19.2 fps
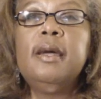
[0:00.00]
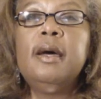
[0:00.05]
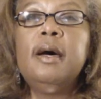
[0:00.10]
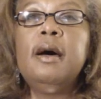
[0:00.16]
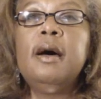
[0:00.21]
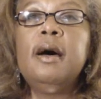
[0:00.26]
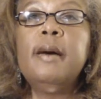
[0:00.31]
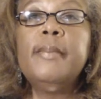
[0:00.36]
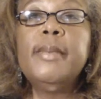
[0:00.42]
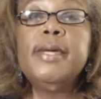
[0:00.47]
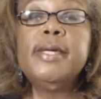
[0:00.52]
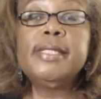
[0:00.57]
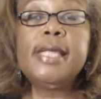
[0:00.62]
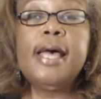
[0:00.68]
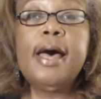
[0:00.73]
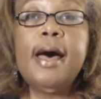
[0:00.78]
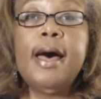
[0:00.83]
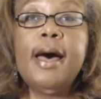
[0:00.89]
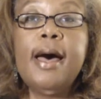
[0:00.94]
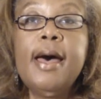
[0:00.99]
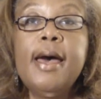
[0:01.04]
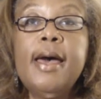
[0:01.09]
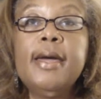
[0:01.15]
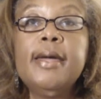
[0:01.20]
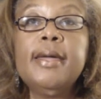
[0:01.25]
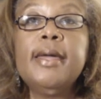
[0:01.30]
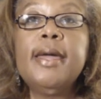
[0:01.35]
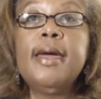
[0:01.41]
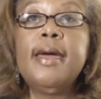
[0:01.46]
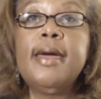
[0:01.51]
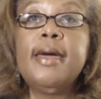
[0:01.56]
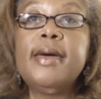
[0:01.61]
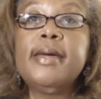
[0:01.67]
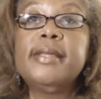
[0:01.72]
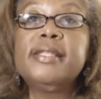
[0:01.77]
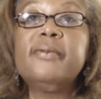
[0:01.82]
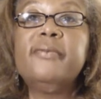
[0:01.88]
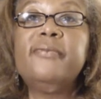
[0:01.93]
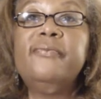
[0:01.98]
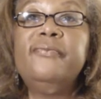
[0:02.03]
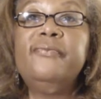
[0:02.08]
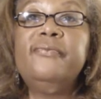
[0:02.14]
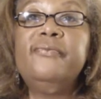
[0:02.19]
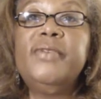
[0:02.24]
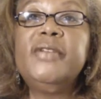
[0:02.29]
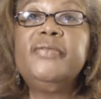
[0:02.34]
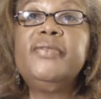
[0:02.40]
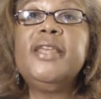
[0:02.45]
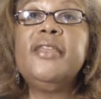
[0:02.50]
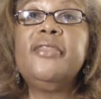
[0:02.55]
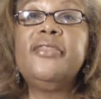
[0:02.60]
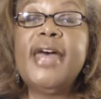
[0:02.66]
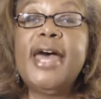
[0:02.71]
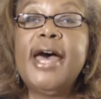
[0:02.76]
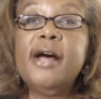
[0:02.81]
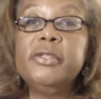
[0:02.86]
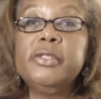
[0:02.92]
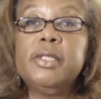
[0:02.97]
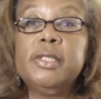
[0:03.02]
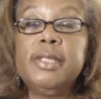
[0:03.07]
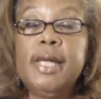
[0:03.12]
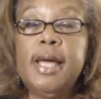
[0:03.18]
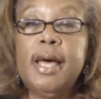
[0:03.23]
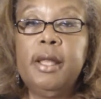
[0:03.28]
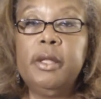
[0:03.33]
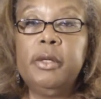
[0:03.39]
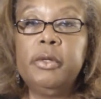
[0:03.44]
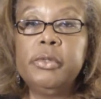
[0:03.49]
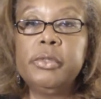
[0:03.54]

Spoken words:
as high as $50,000,